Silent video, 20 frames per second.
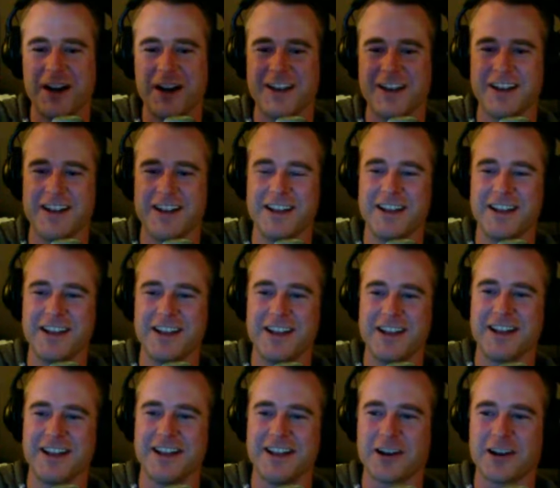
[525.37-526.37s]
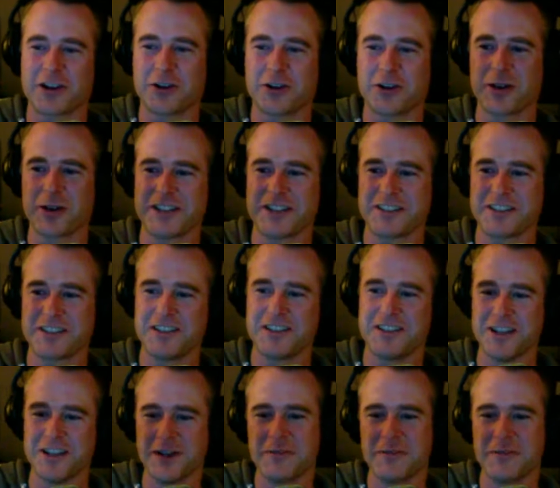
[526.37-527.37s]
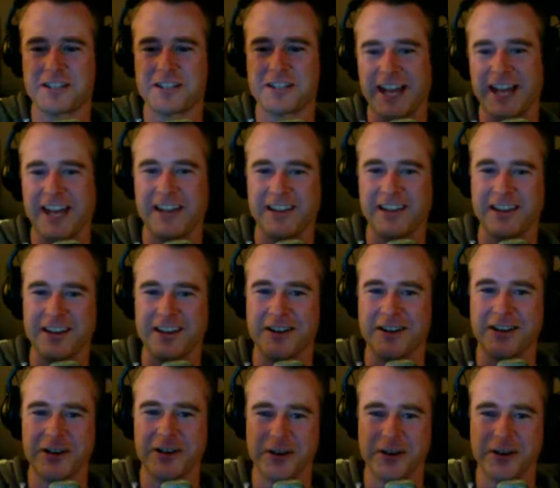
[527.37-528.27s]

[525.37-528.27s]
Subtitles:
But Chris dumped Caitlyn,